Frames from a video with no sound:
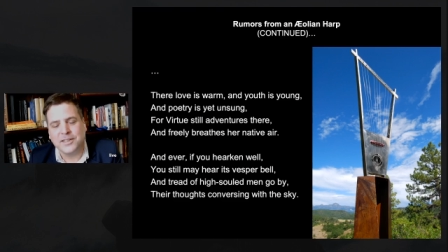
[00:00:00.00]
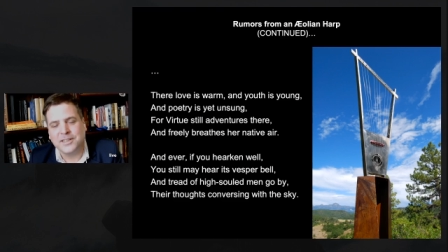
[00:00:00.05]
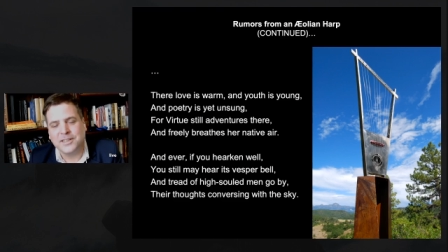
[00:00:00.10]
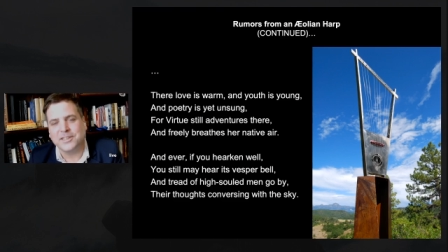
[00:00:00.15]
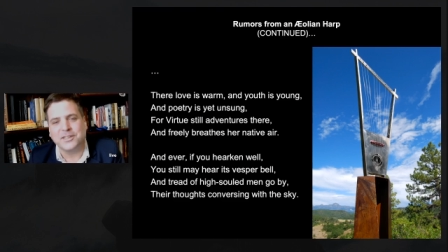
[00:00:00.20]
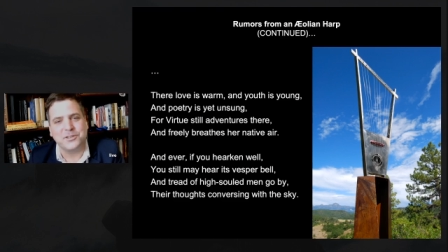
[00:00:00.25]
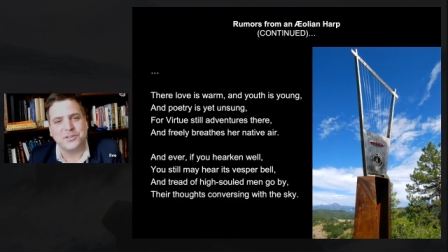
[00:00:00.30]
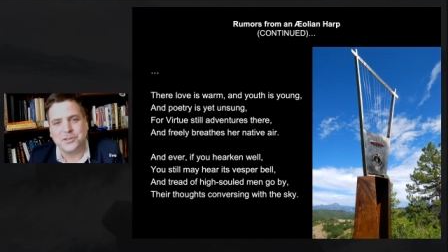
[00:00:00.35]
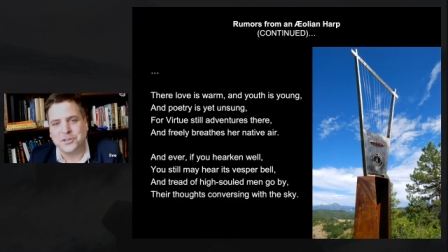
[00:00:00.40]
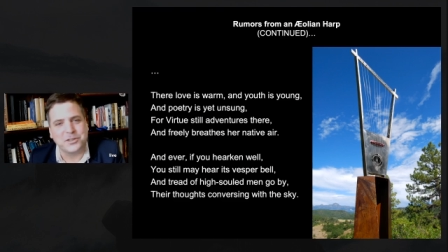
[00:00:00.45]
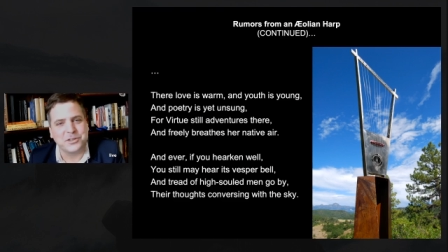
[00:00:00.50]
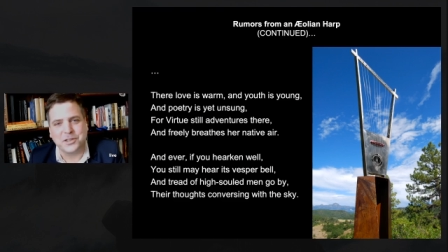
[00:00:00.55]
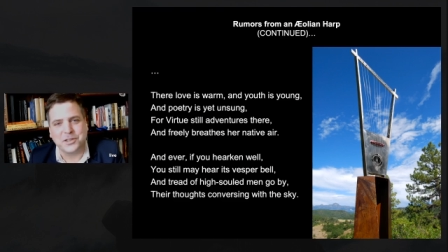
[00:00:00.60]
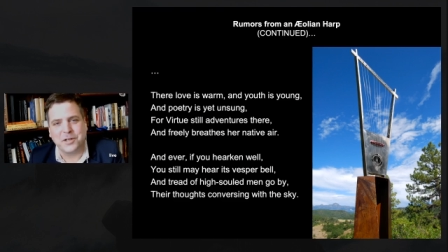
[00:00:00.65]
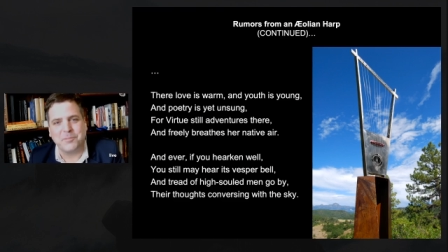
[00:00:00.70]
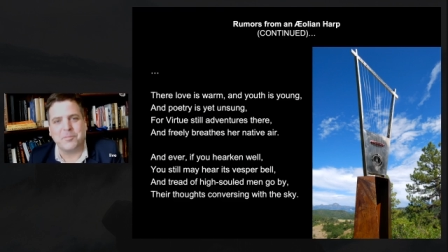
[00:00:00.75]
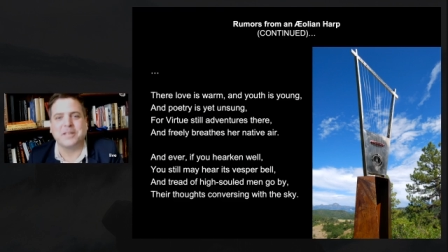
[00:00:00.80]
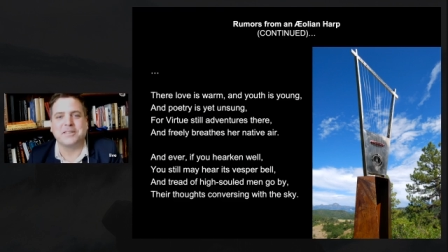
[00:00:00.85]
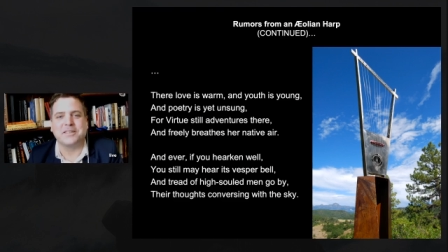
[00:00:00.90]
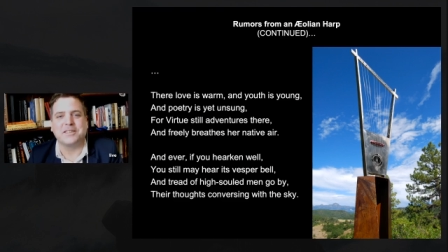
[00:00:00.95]
because you're just going to
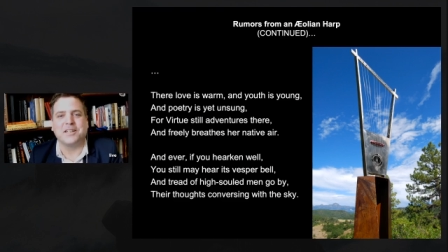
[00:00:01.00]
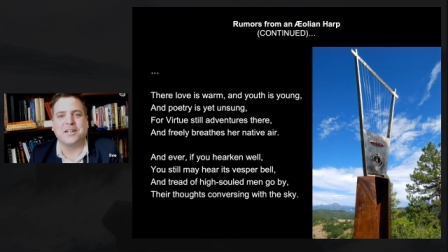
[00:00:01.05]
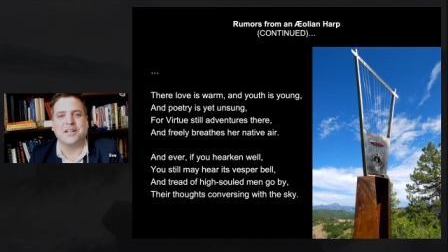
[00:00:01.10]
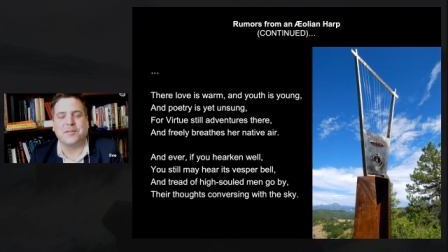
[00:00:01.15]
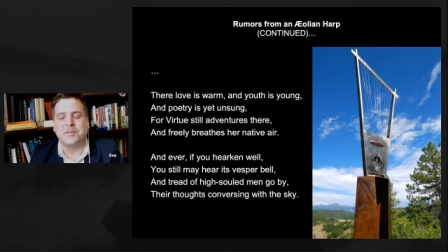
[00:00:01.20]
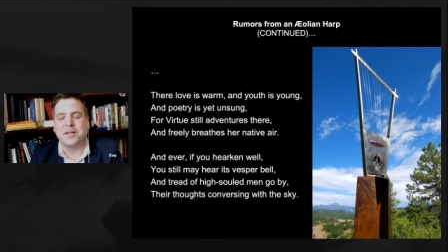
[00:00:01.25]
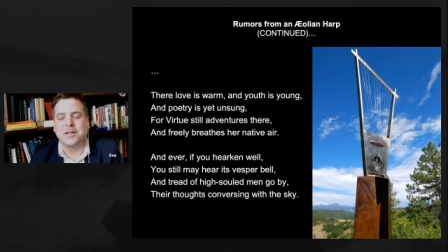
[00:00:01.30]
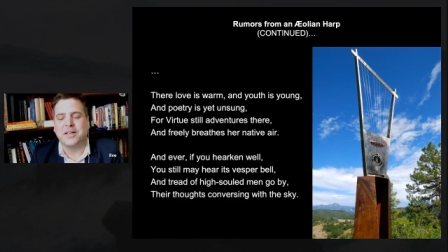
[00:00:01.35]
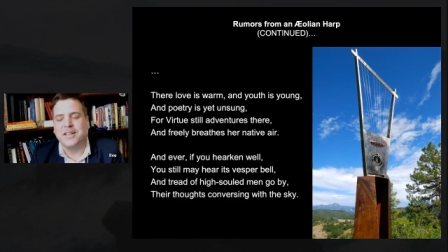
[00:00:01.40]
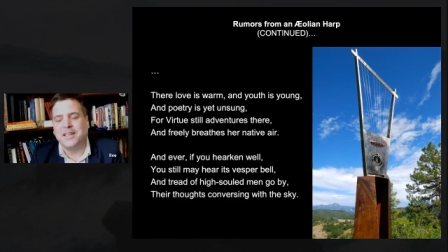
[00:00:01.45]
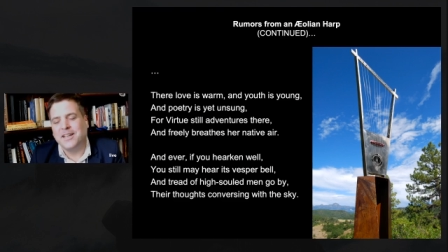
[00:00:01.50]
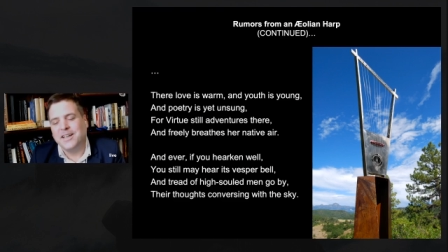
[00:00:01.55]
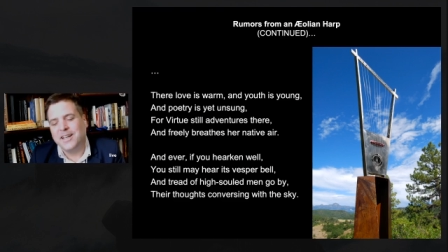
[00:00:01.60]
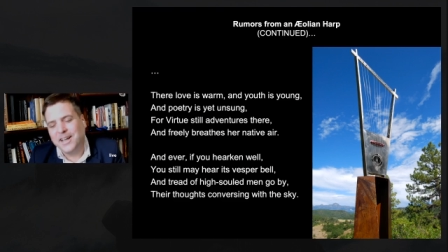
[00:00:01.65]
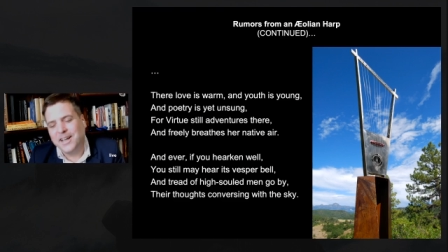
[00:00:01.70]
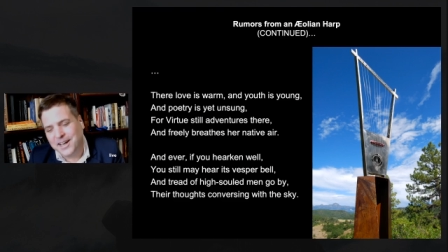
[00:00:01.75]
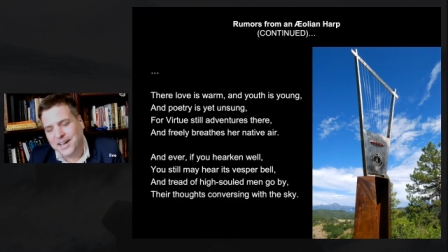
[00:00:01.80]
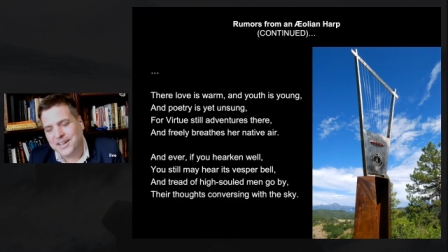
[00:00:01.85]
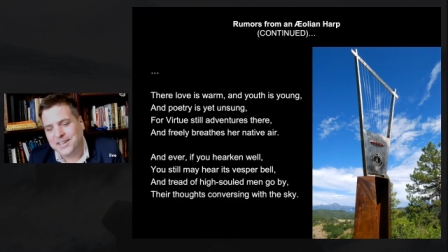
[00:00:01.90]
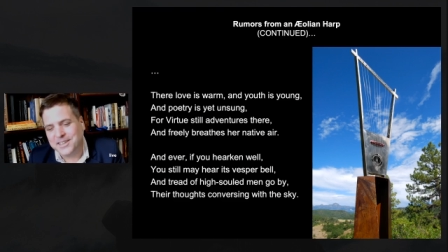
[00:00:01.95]
mess it up uh,